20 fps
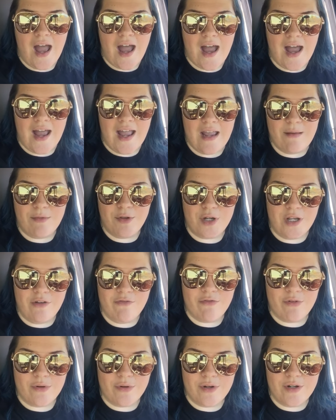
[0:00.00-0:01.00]
I am
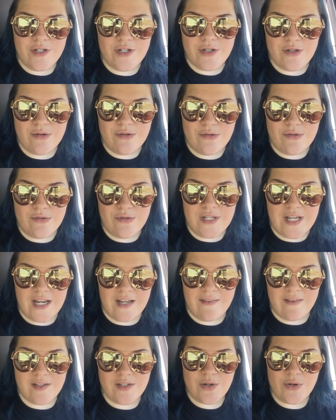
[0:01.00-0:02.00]
looking forward to
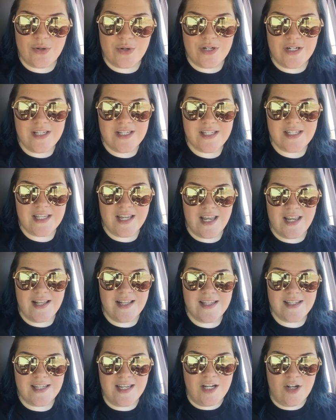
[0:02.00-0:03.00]
taking this course
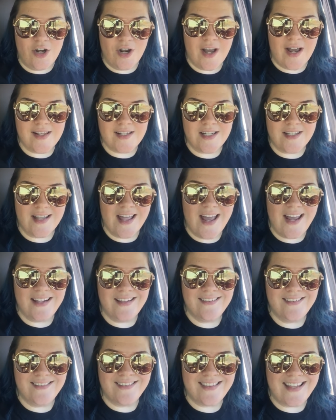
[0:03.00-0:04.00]
and seeing you guys
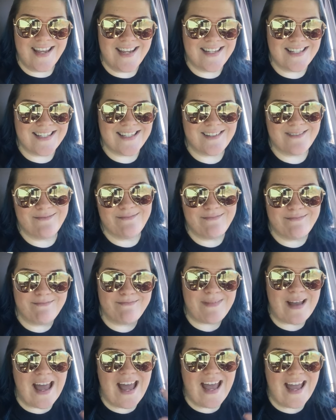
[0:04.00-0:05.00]
online. Thanks.
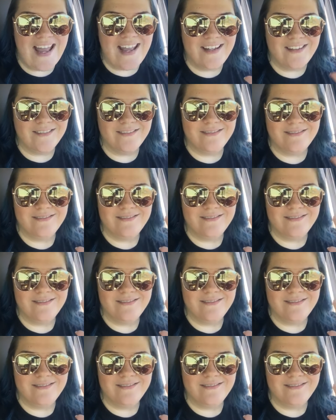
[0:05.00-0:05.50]
Bye.